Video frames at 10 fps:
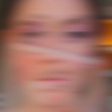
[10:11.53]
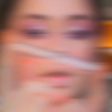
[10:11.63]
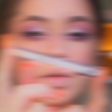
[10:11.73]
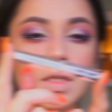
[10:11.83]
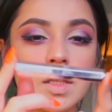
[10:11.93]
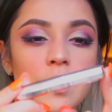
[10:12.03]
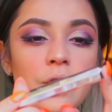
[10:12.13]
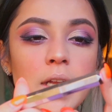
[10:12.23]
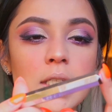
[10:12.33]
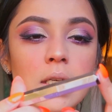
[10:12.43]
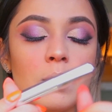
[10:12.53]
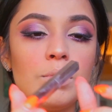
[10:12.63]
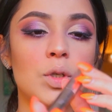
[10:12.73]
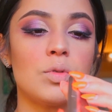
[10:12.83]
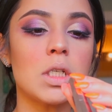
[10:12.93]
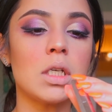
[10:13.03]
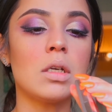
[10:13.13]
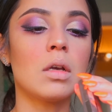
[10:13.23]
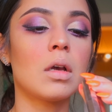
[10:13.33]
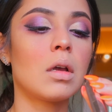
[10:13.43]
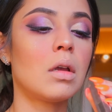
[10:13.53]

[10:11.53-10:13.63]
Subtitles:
Using the Fenty Beauty.